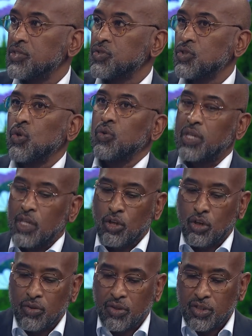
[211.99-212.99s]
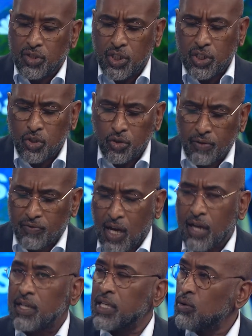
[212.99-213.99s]
And so here that she could have
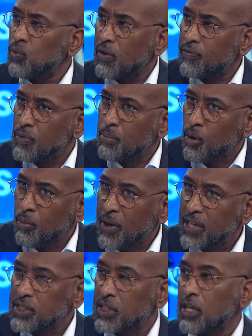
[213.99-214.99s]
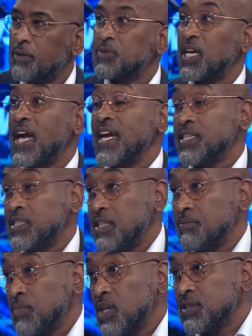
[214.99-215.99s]
gotten anywhere from probation up to
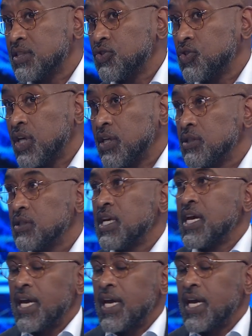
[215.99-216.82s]
18 months in jail.